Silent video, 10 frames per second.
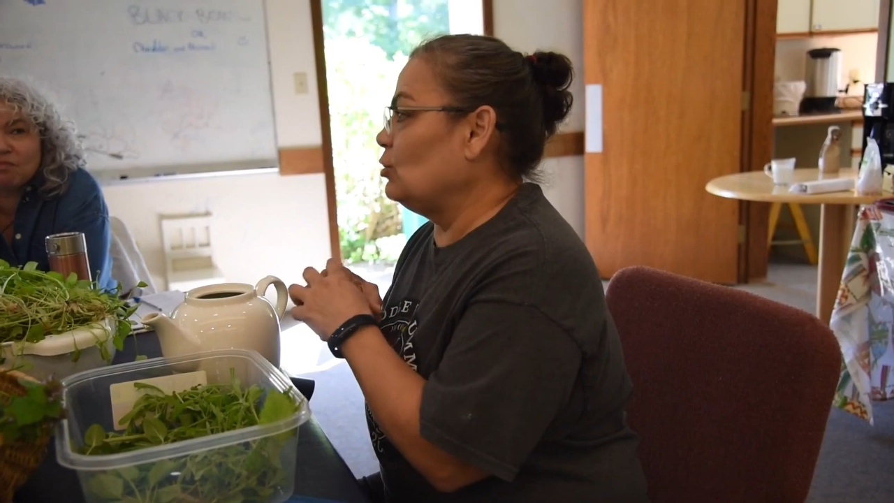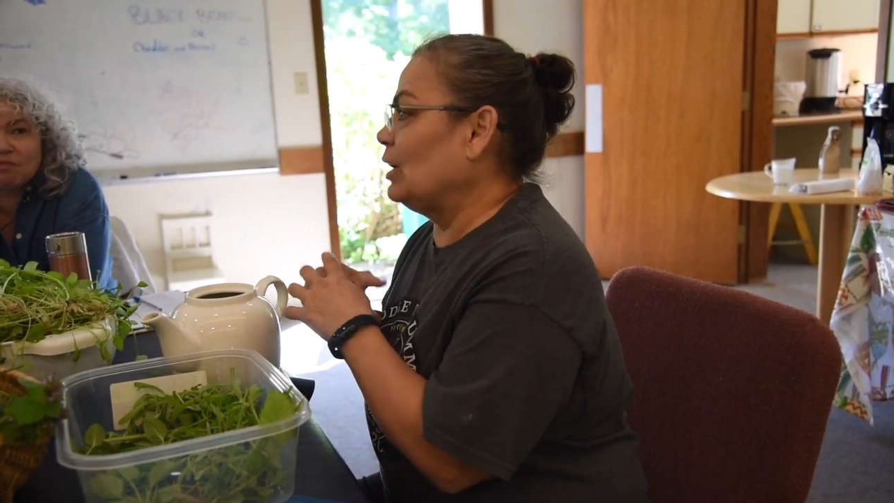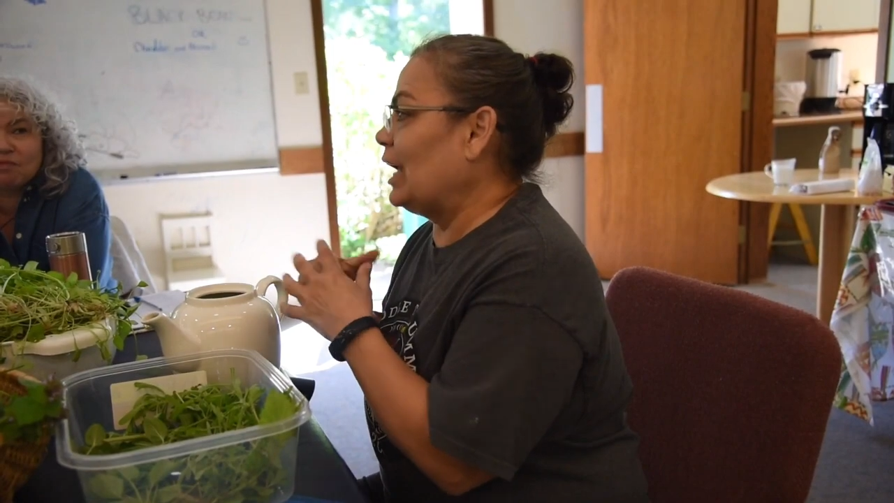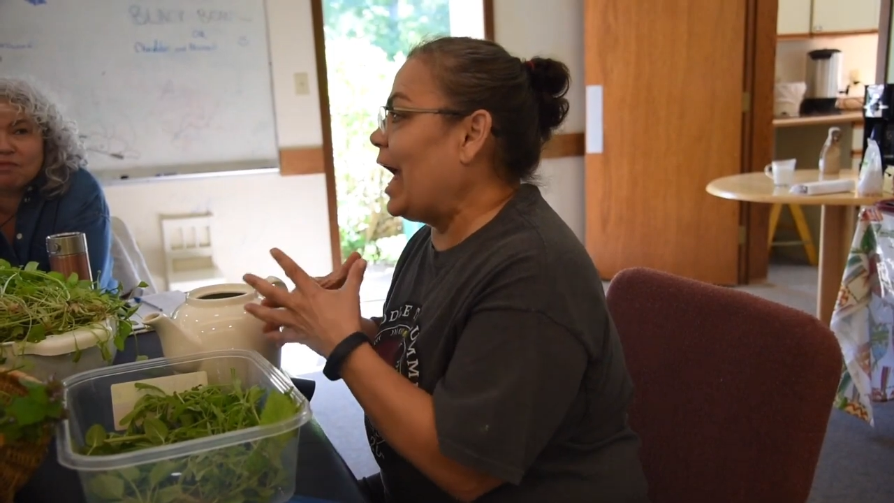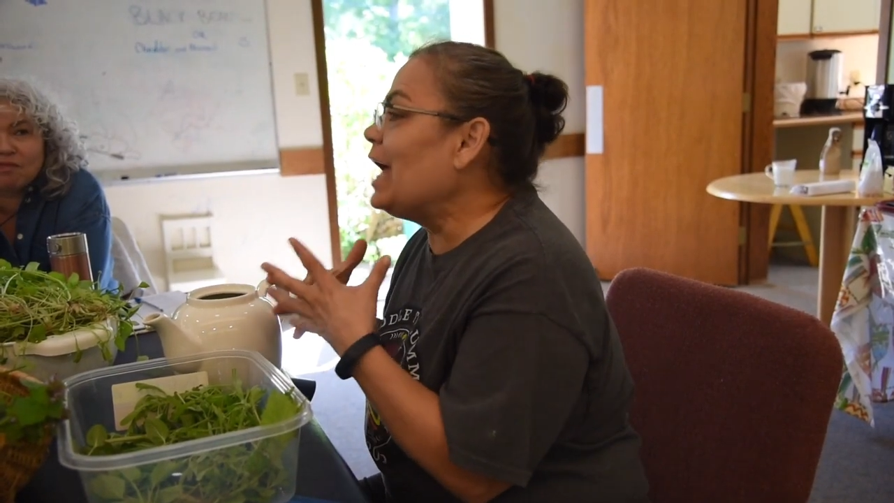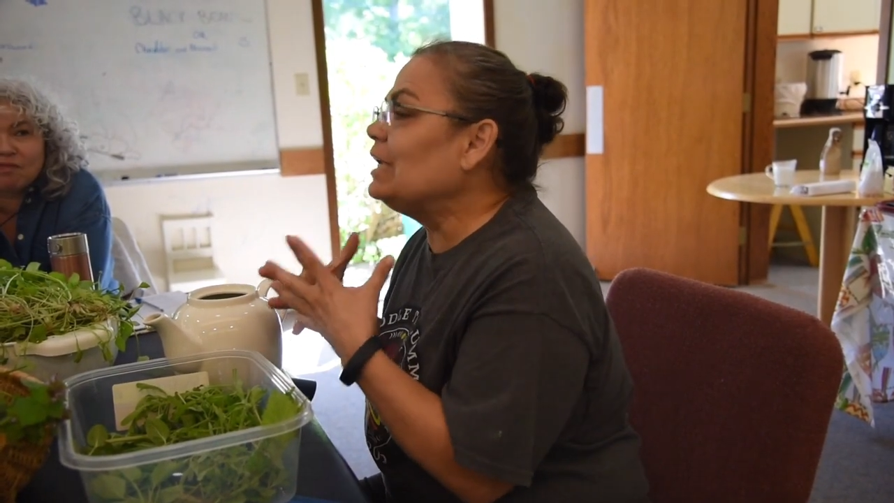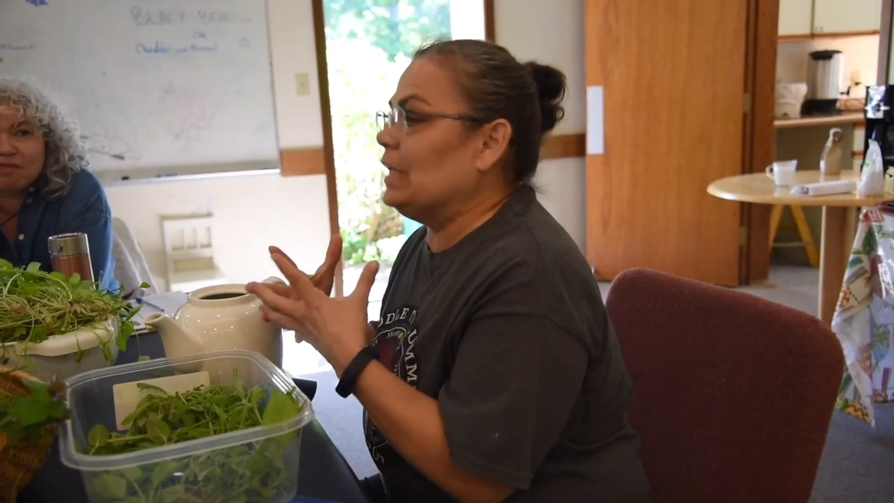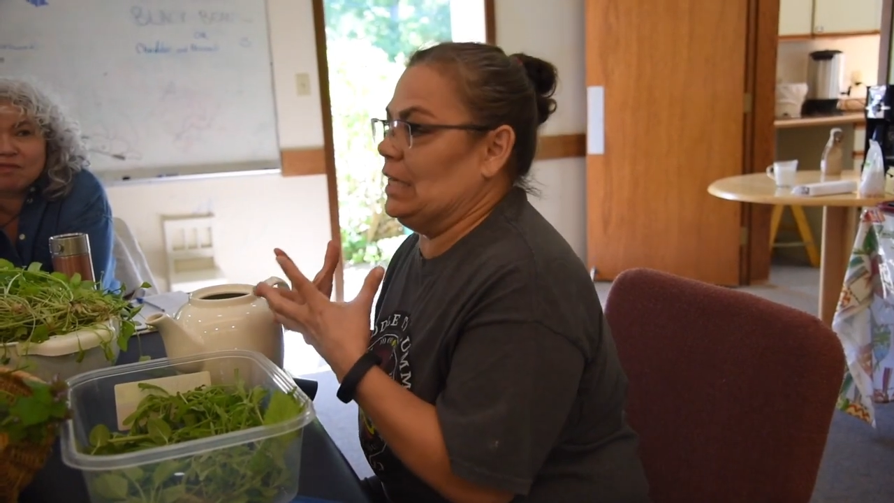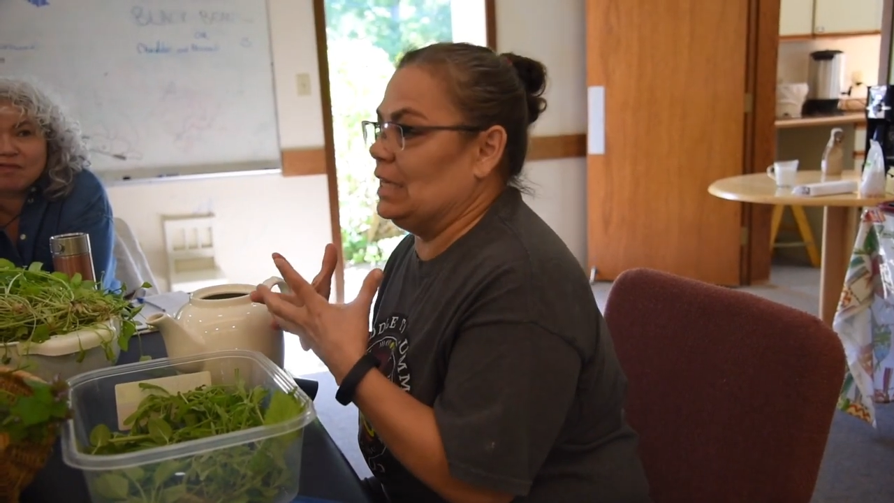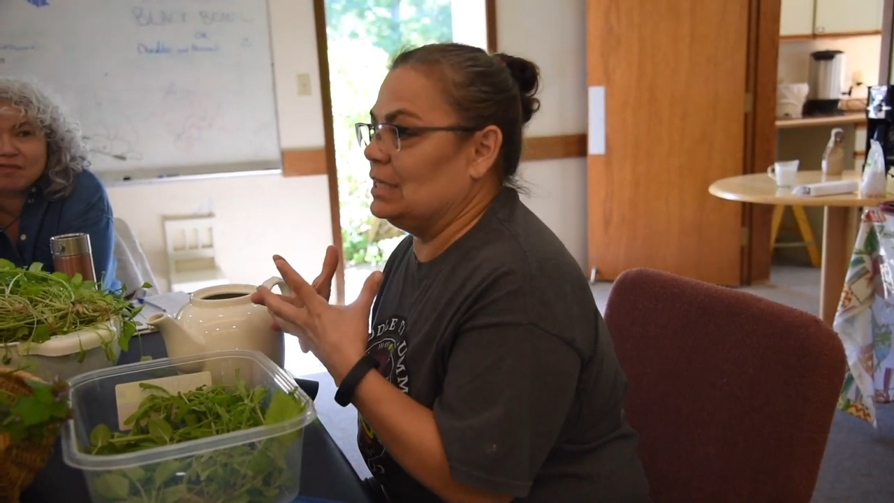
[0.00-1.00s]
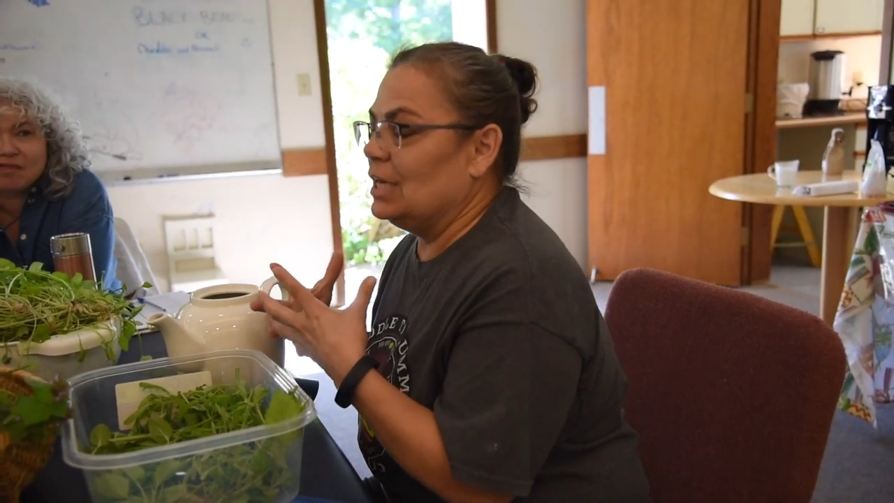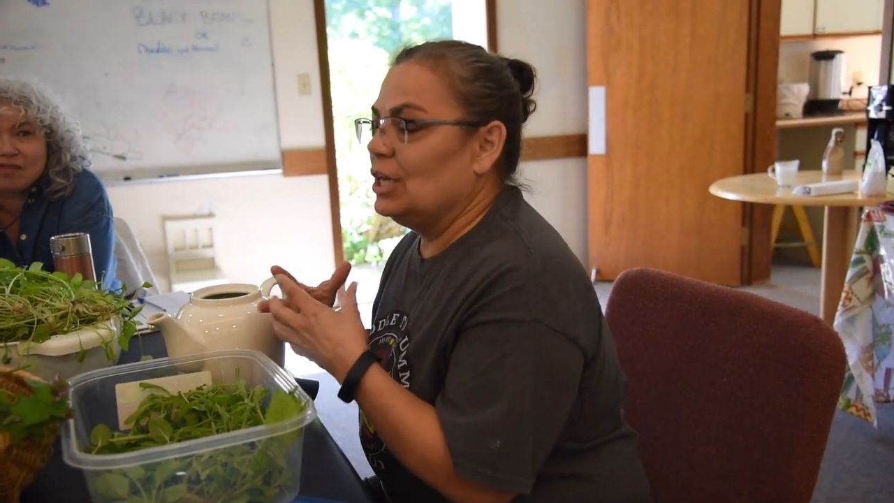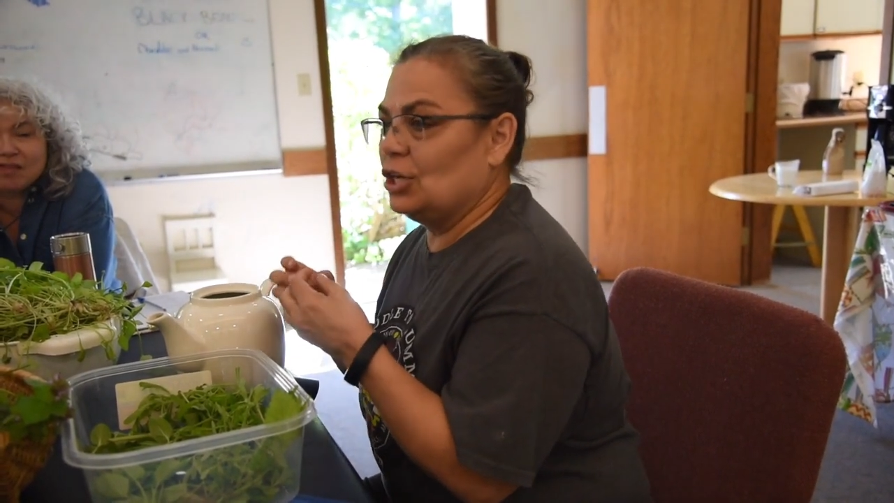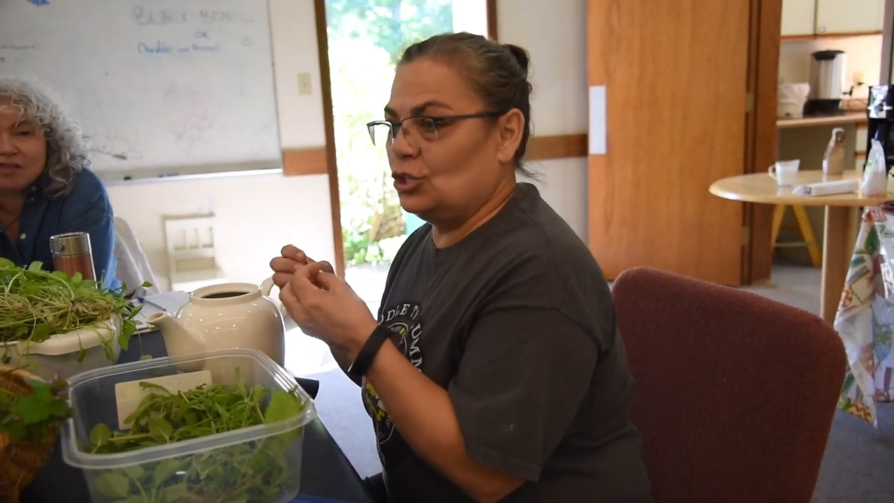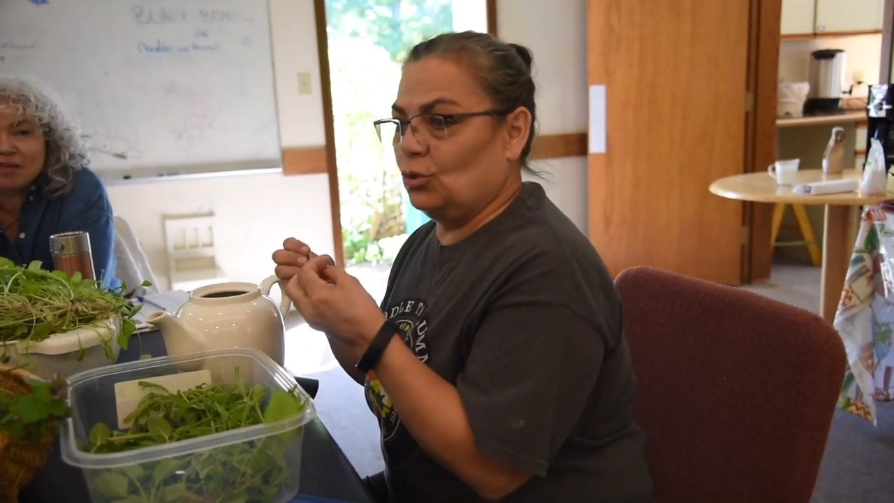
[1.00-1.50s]
you can eat
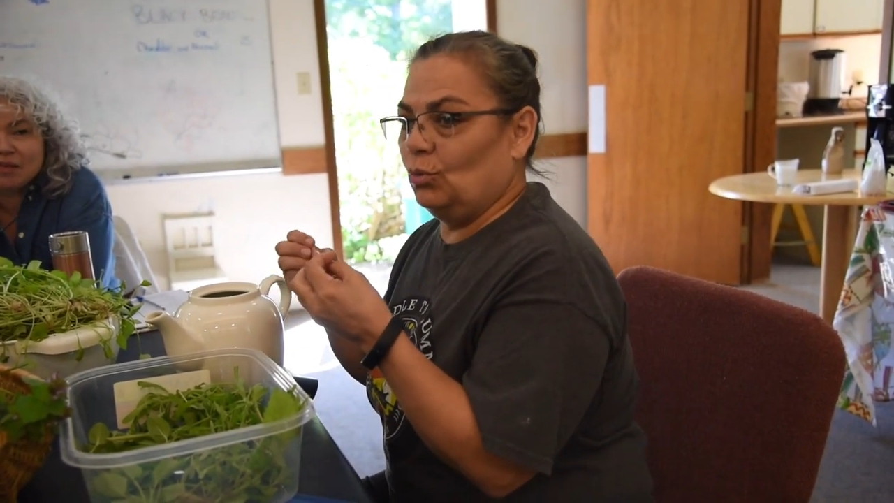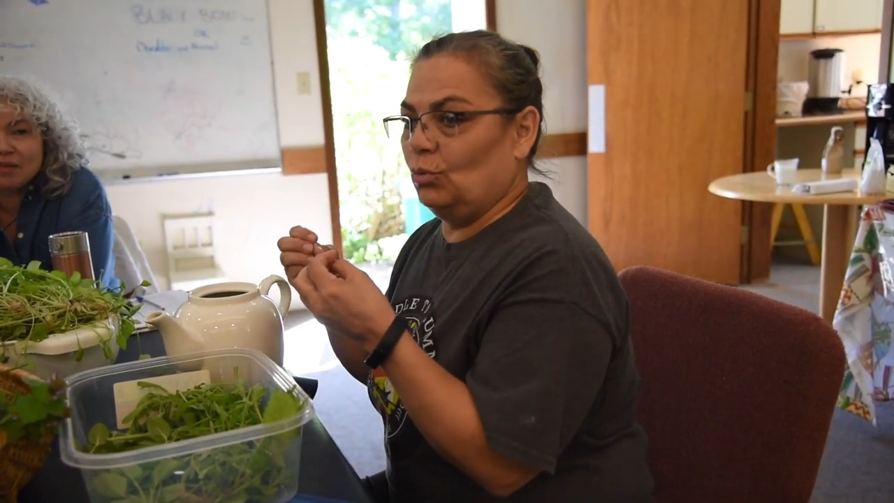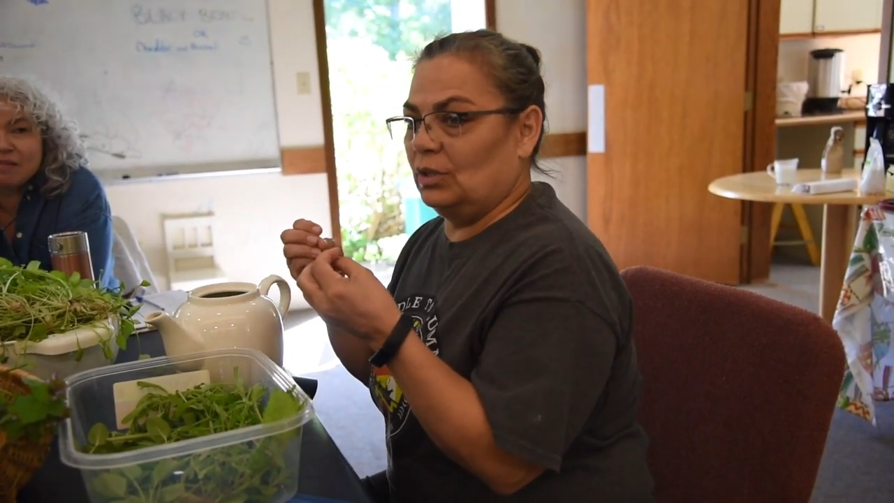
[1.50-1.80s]
is you